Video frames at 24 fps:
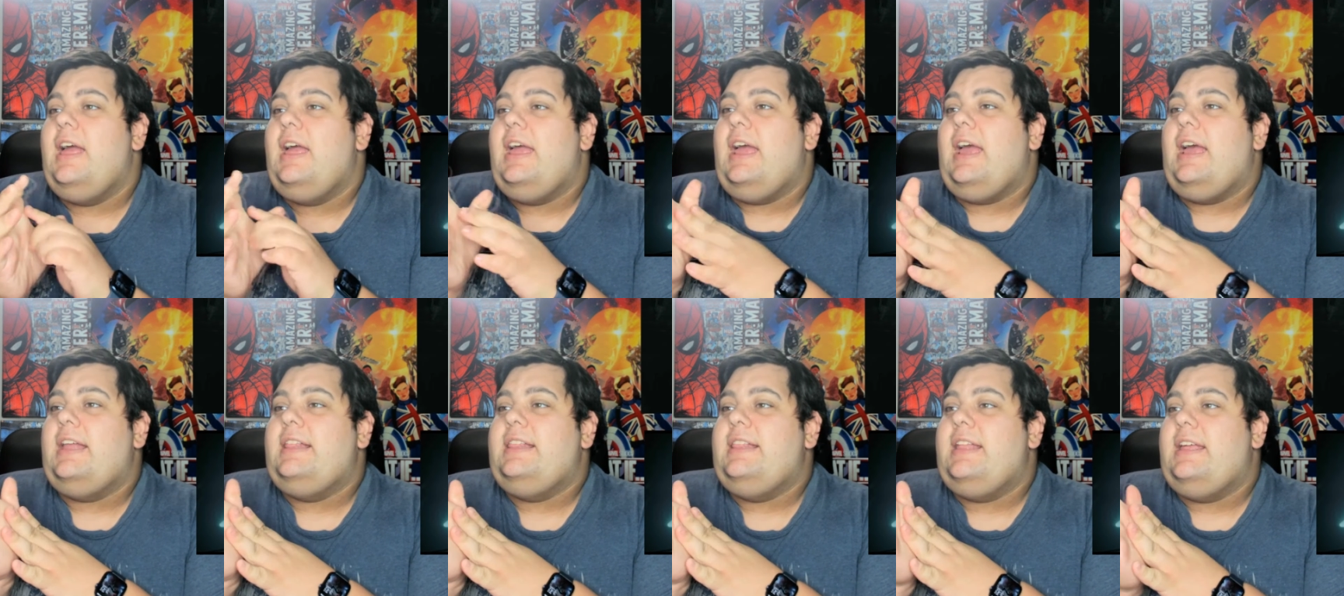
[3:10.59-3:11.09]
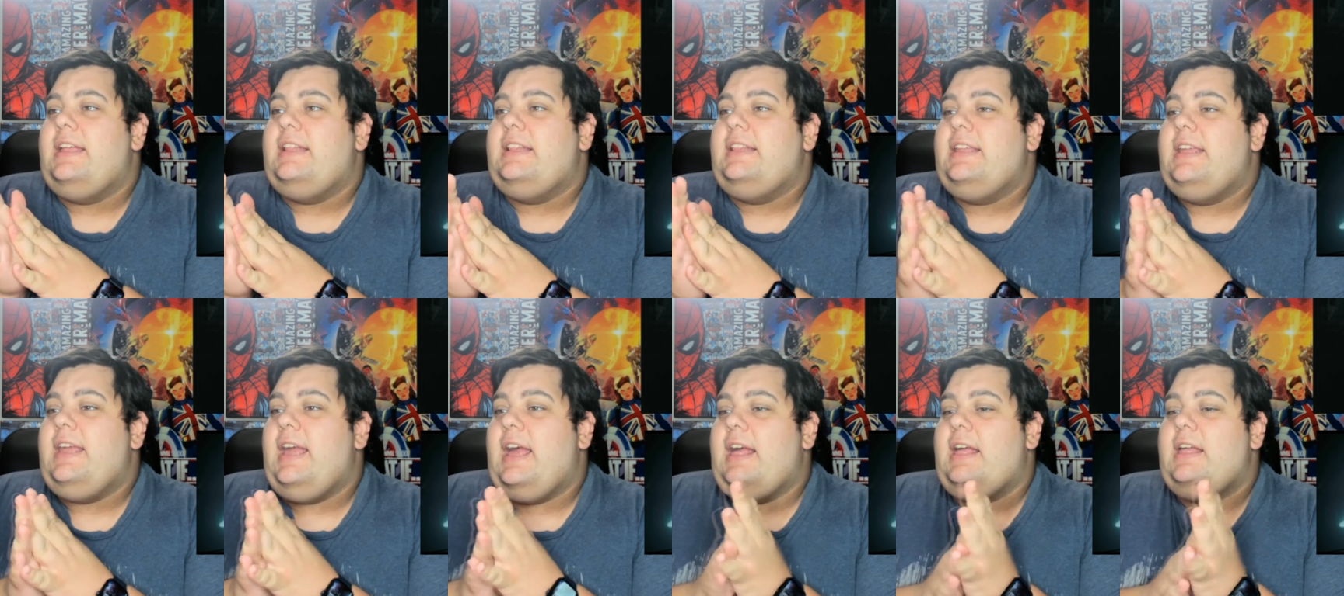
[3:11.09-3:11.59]
And then
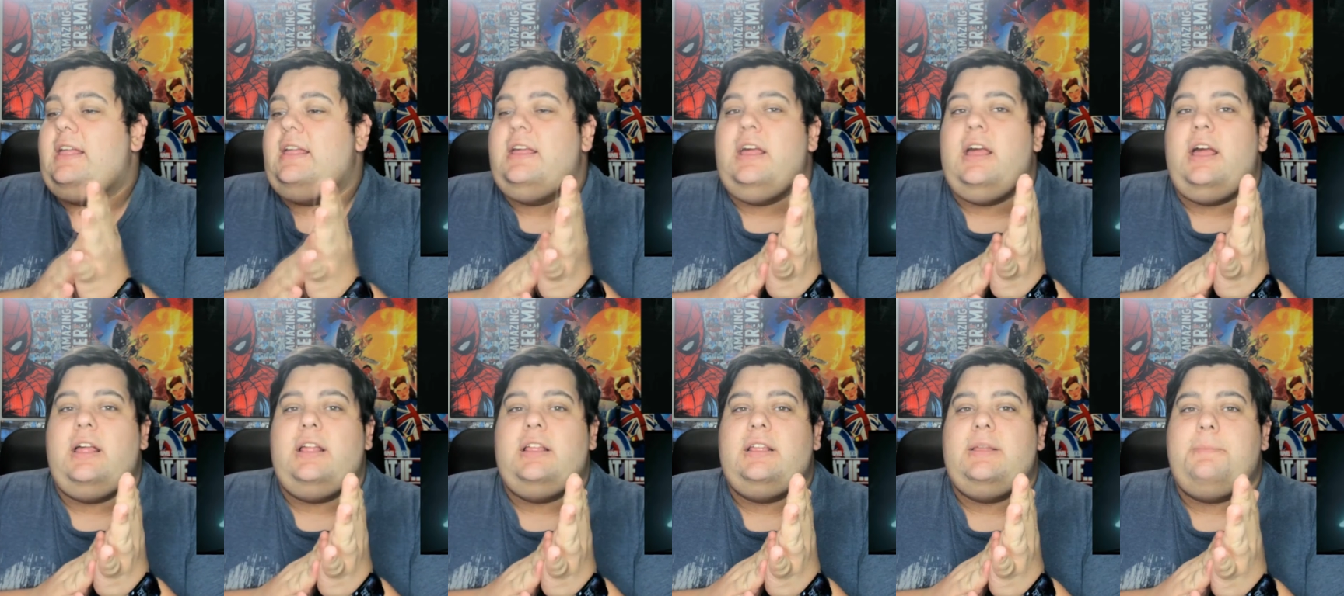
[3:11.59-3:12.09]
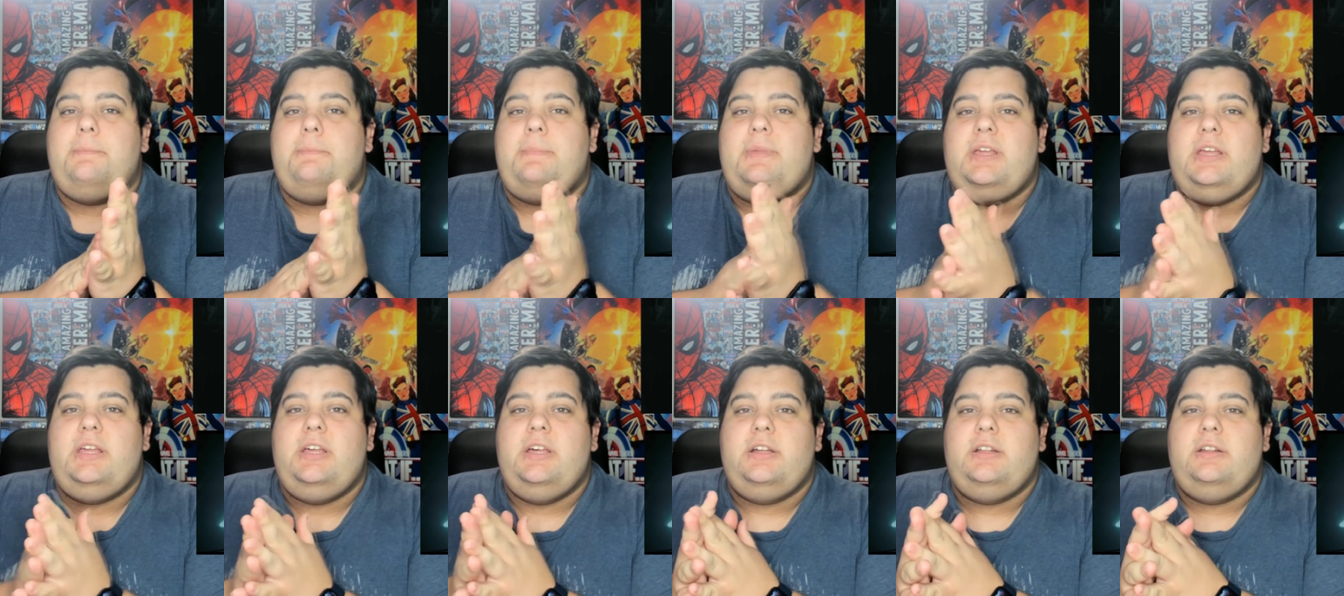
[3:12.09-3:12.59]
yeah, be
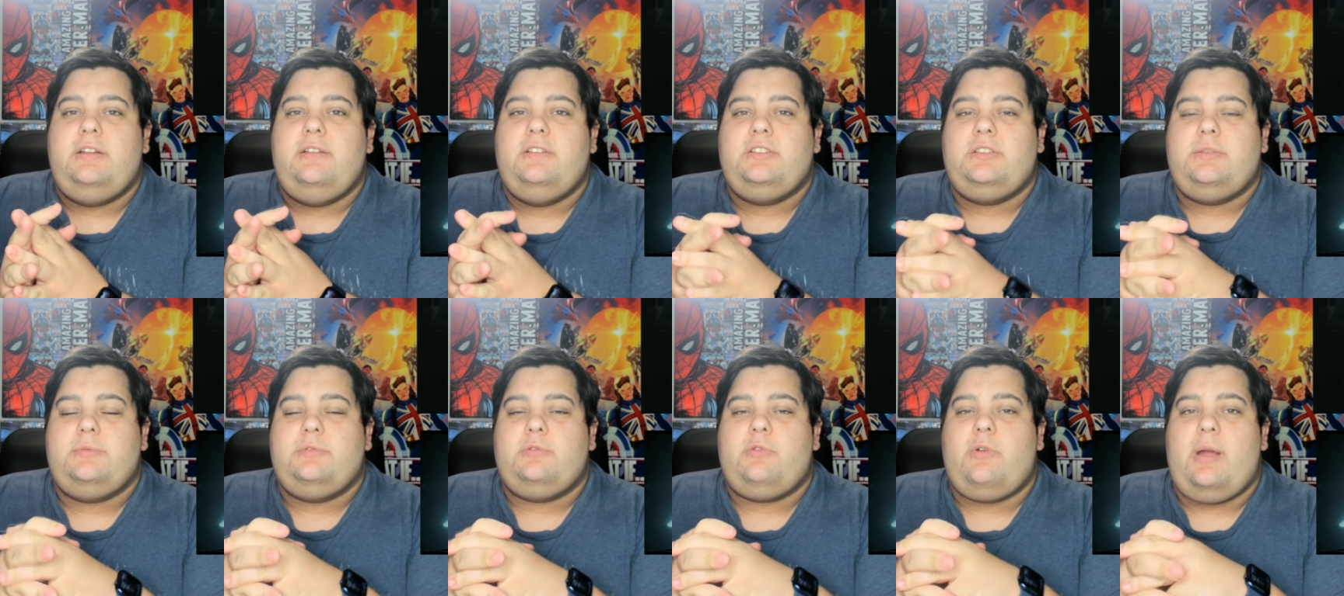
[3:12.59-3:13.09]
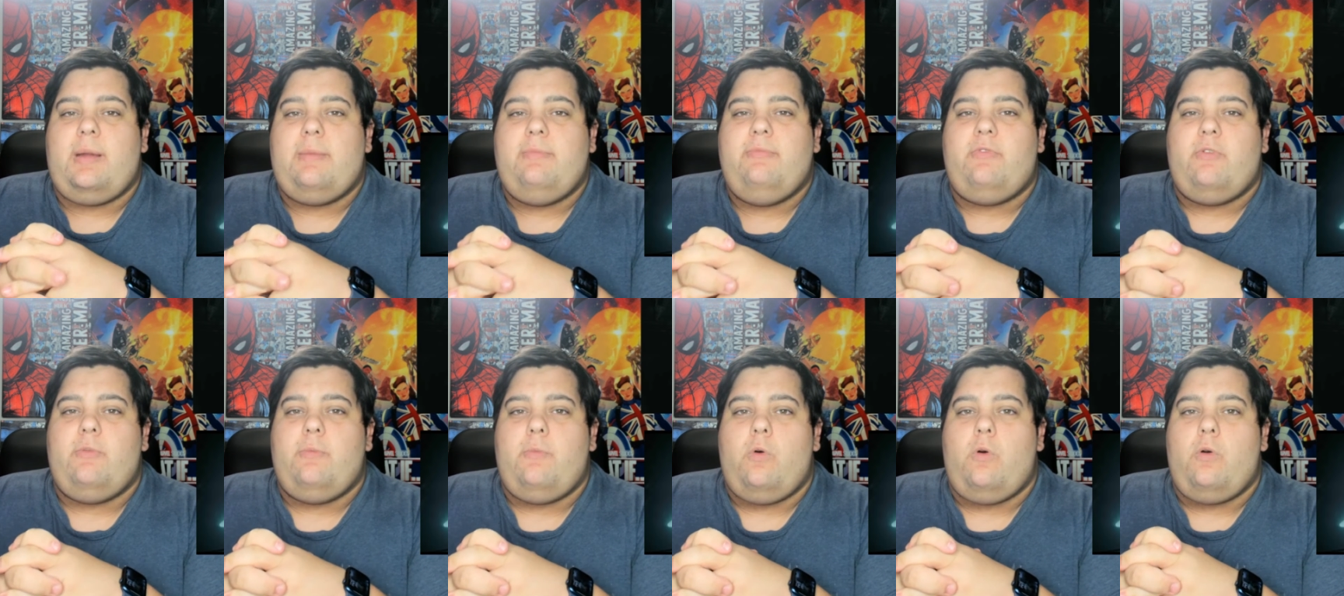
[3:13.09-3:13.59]
good, subscribe for
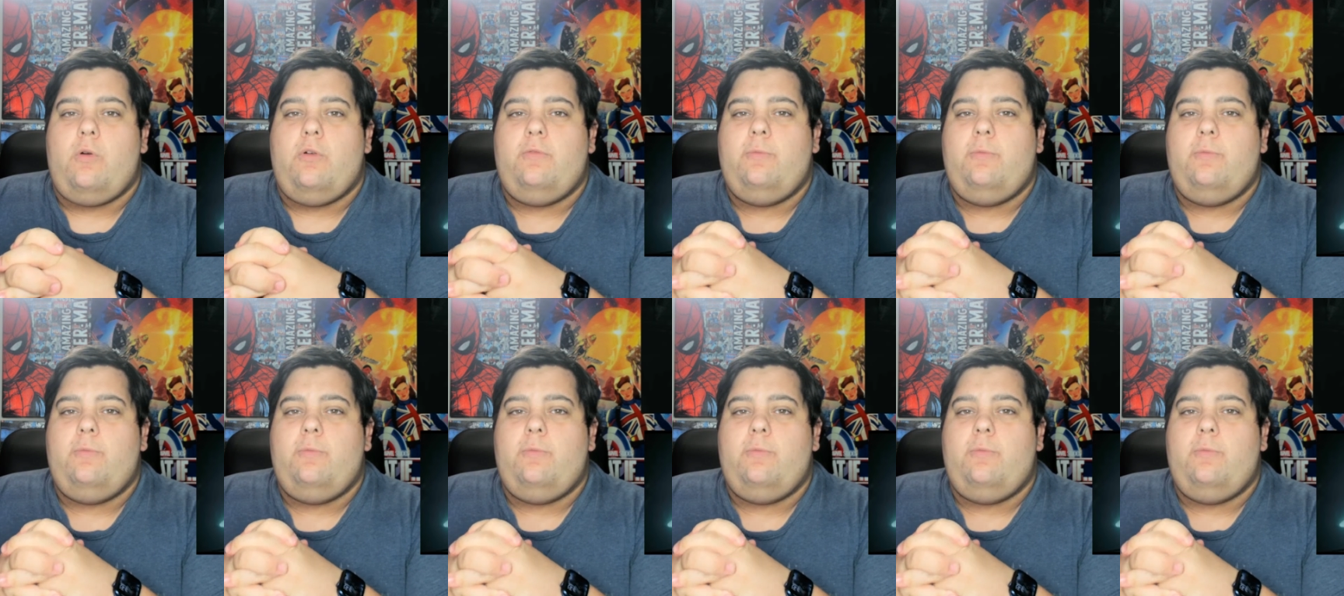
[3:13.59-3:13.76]
more,